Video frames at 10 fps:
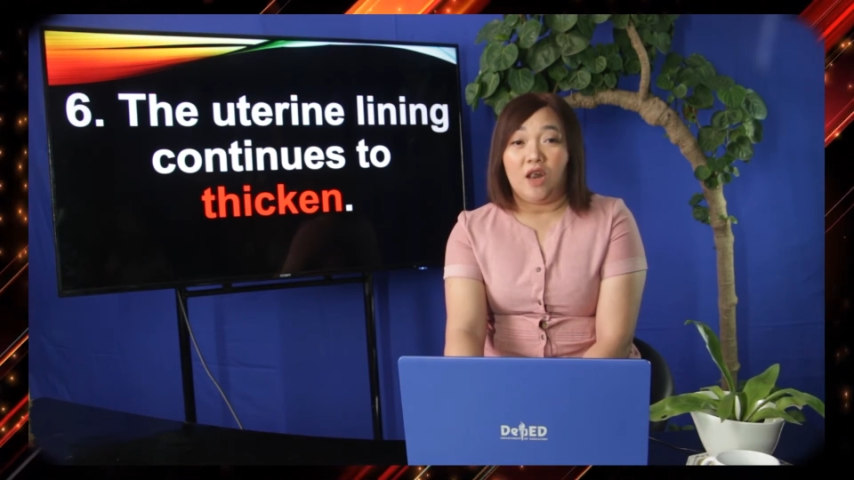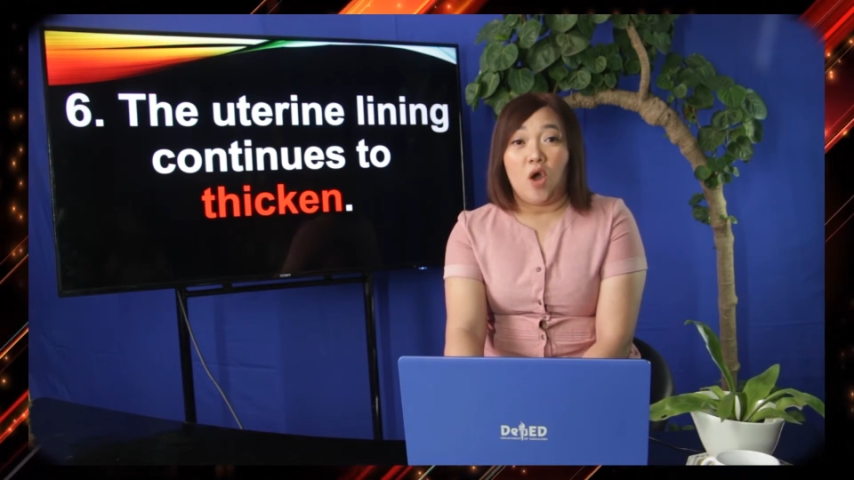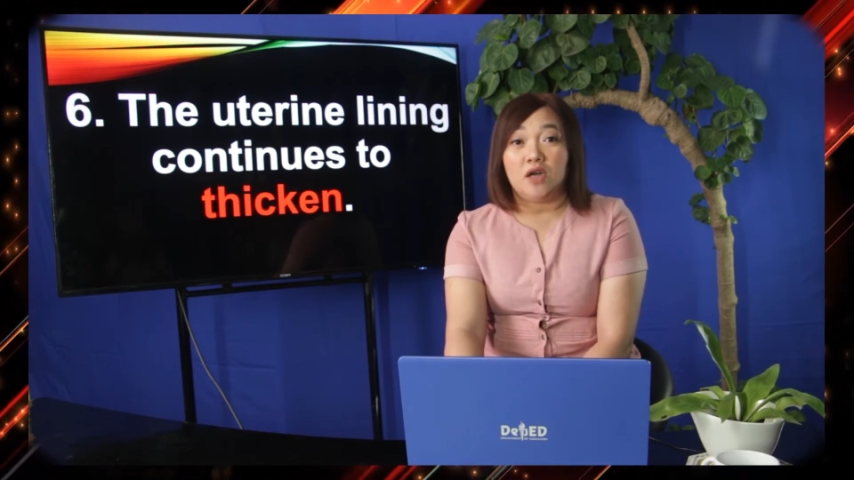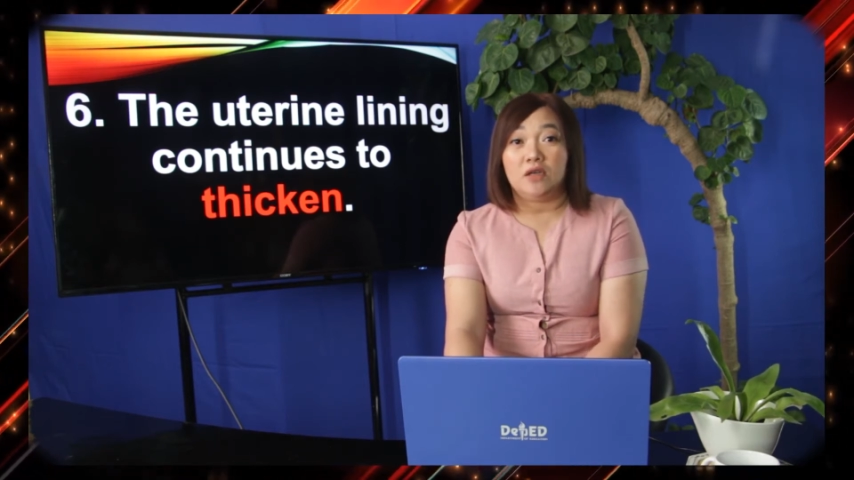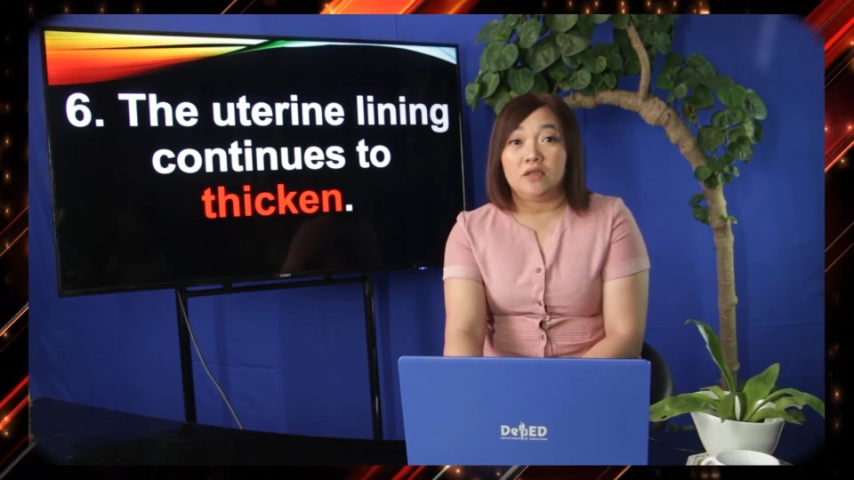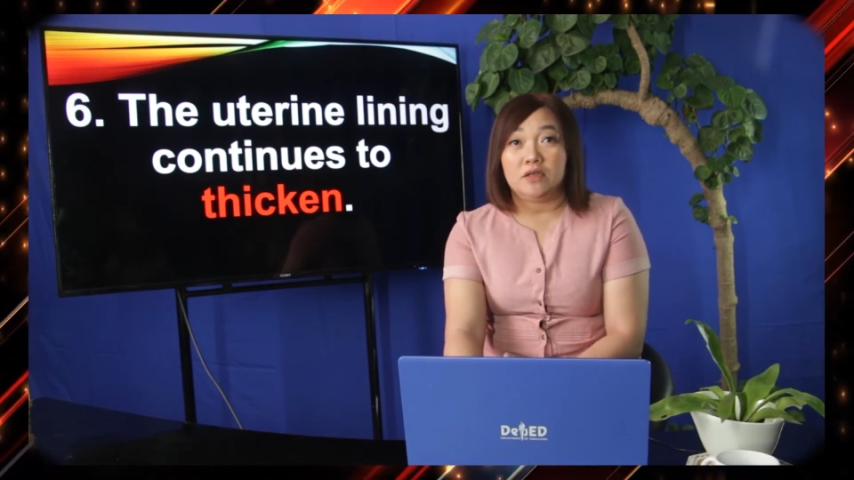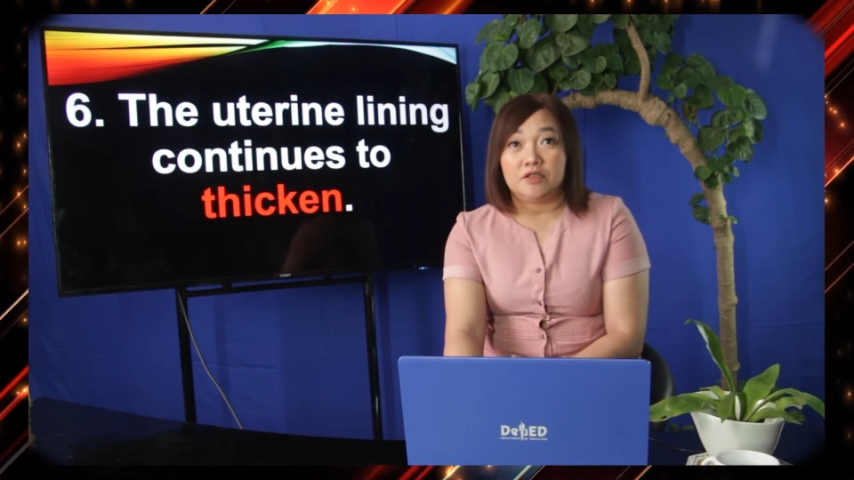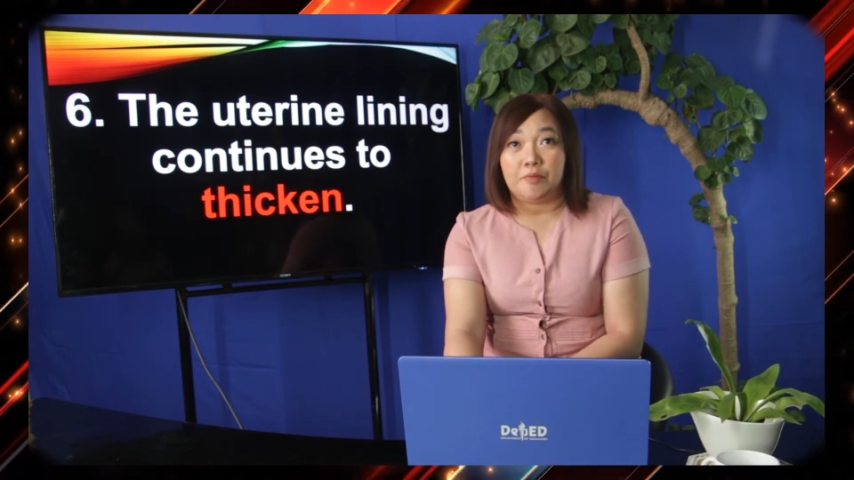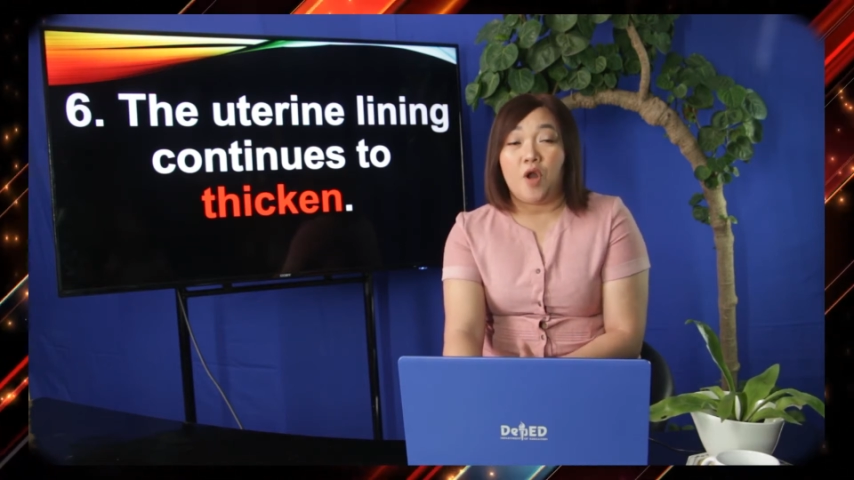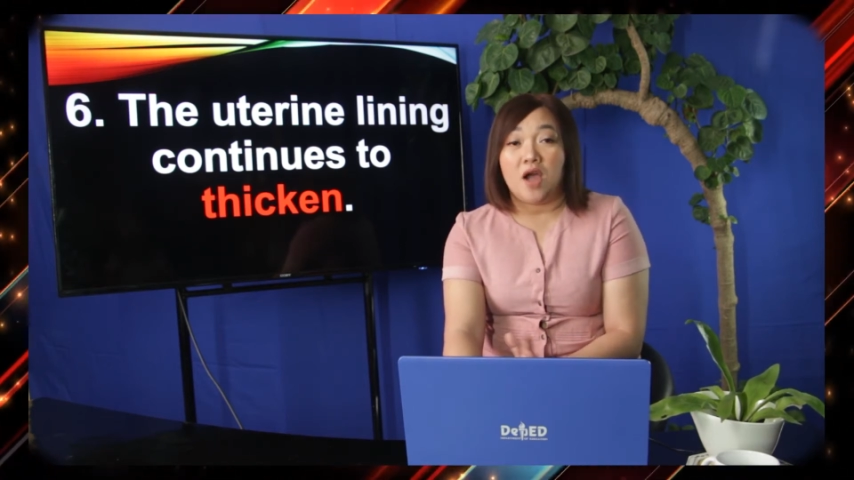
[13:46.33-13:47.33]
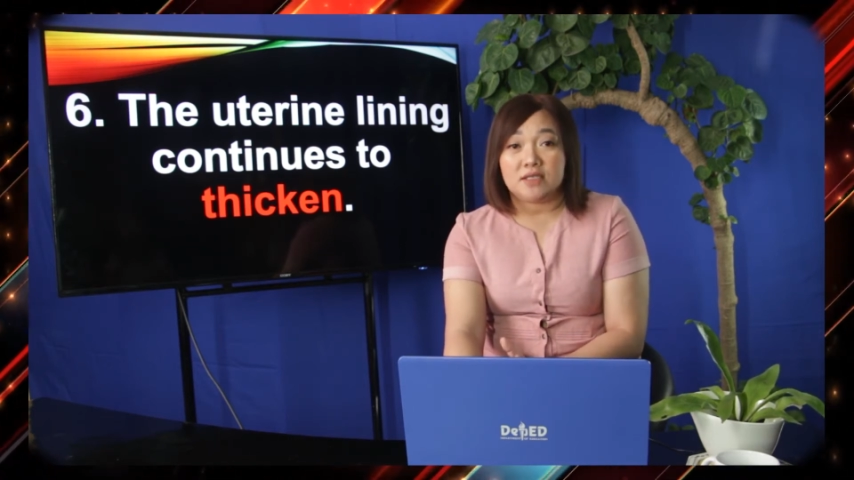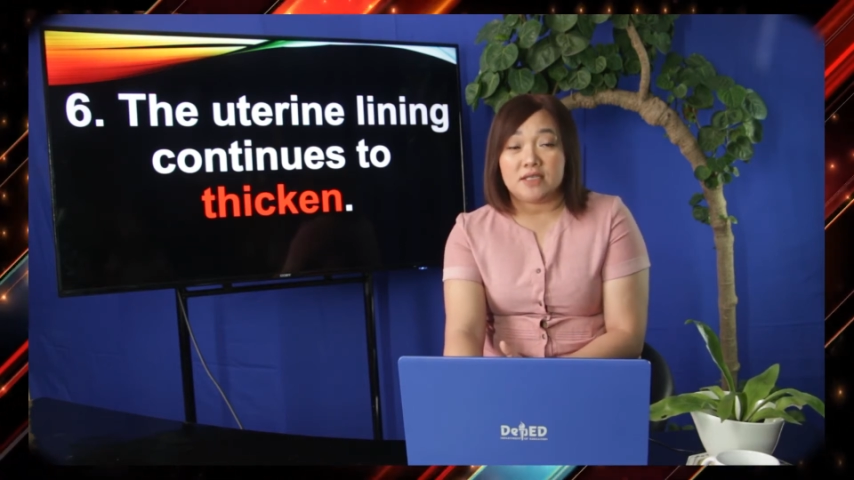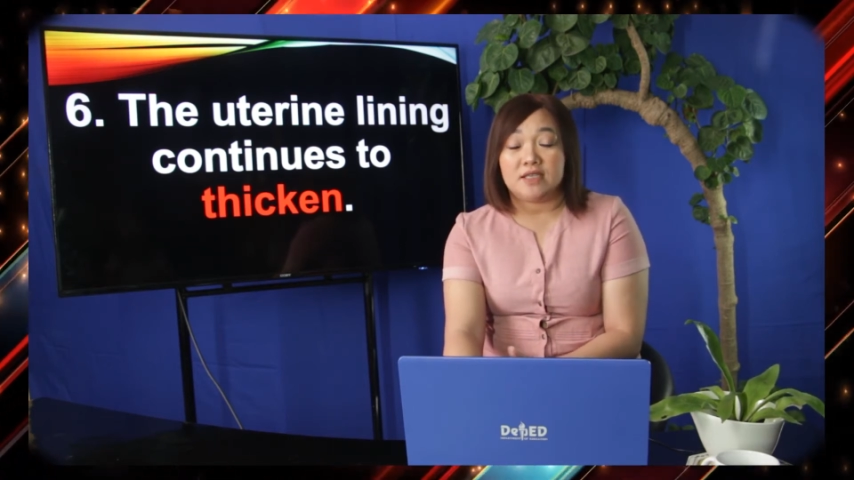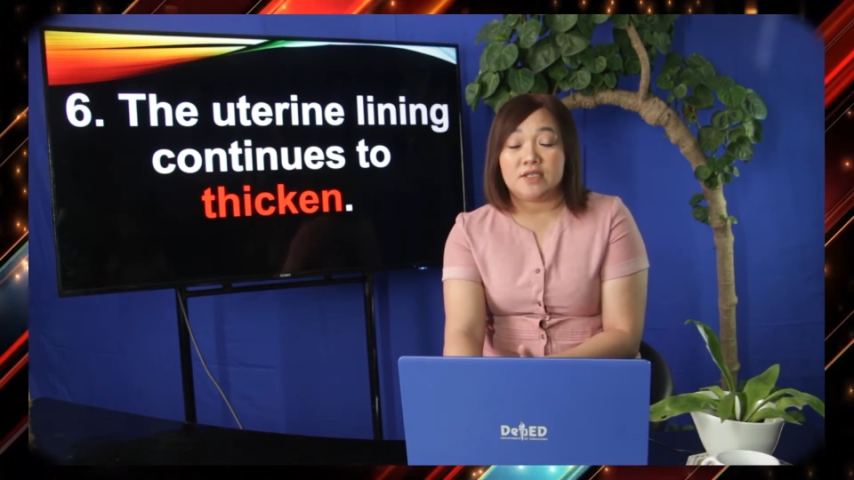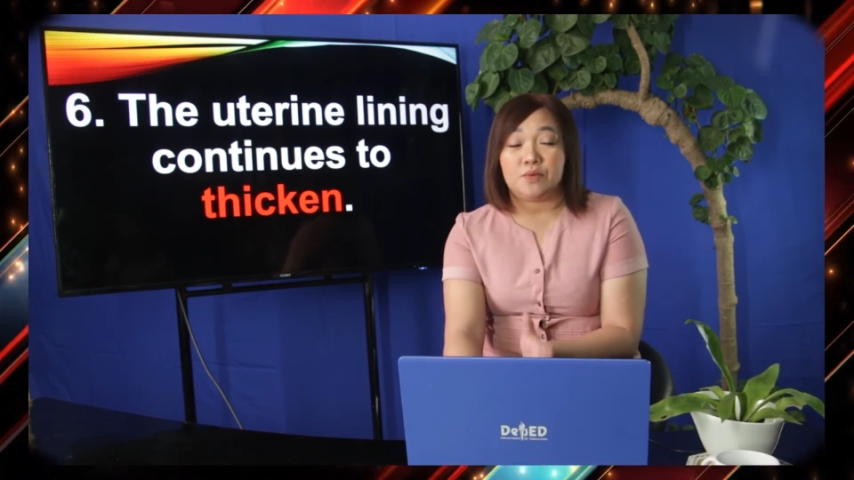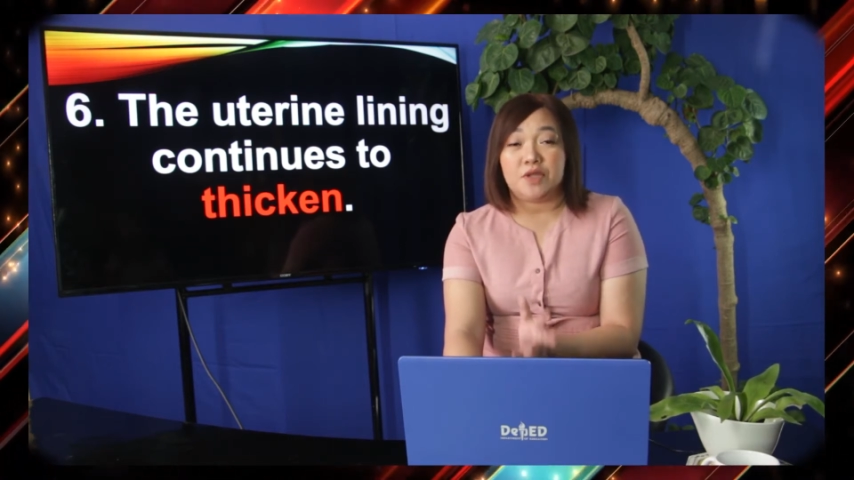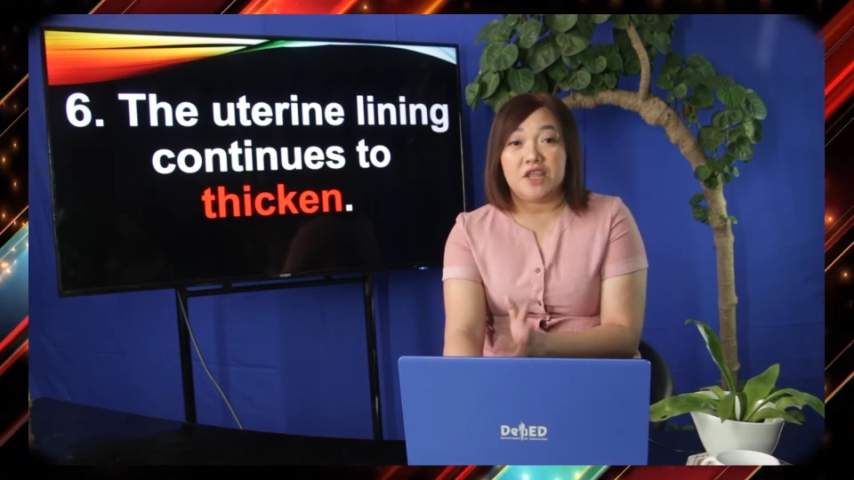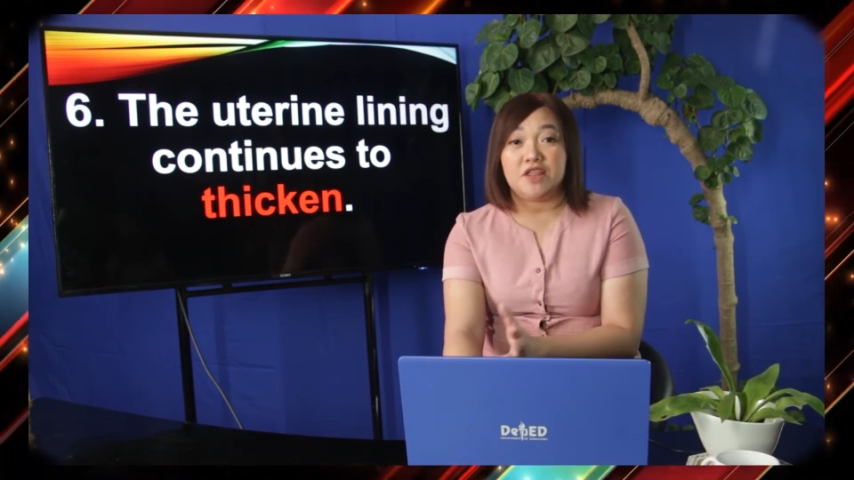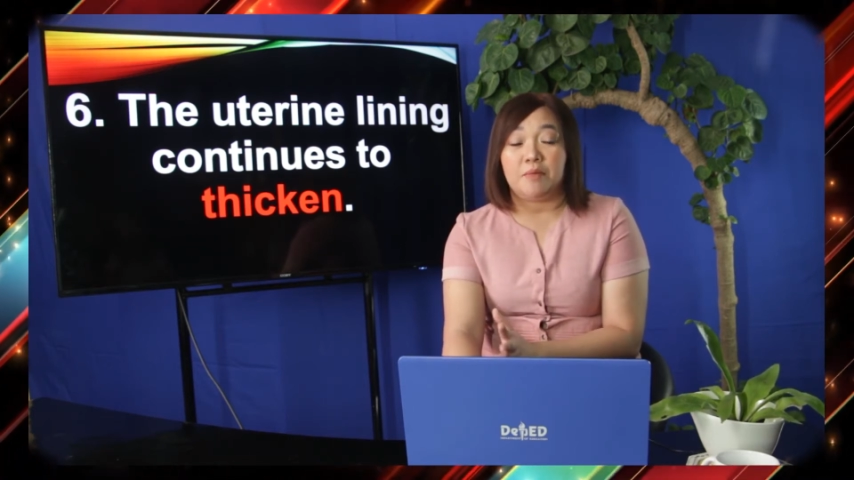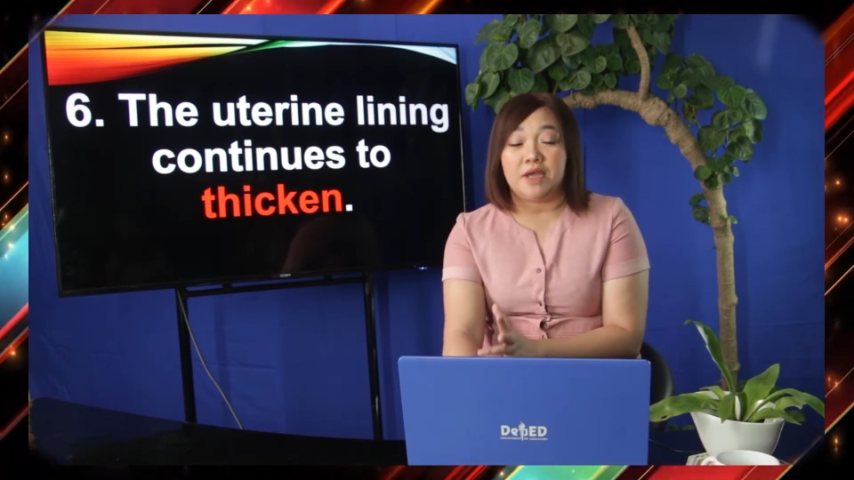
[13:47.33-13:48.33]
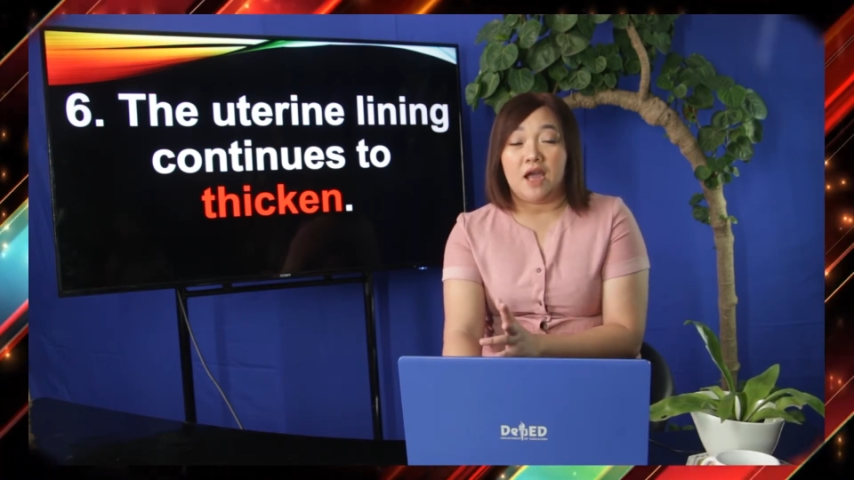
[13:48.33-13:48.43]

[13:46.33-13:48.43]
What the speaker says: along the process within the